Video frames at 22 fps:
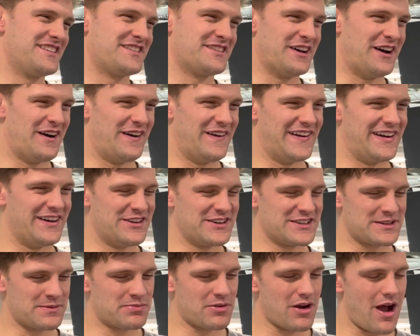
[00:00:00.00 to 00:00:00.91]
So it
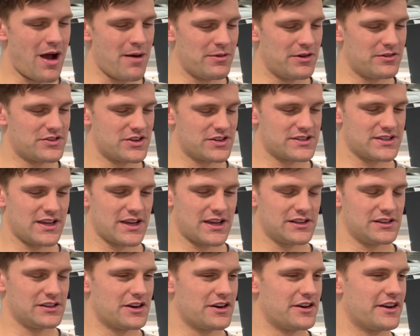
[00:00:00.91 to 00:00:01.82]
was a problem of just
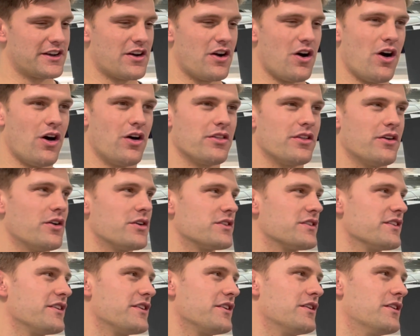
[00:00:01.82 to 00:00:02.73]
like learning all
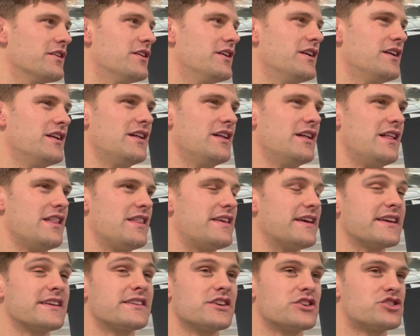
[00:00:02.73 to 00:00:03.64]
those little
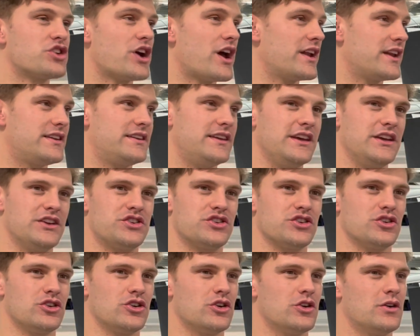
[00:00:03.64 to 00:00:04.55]
things they're trying to teach
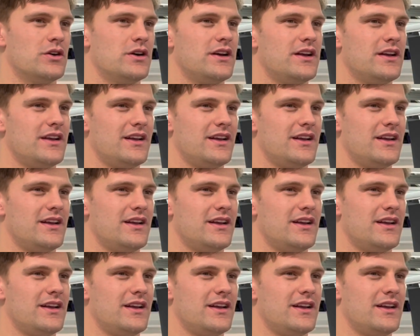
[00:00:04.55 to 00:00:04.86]
you.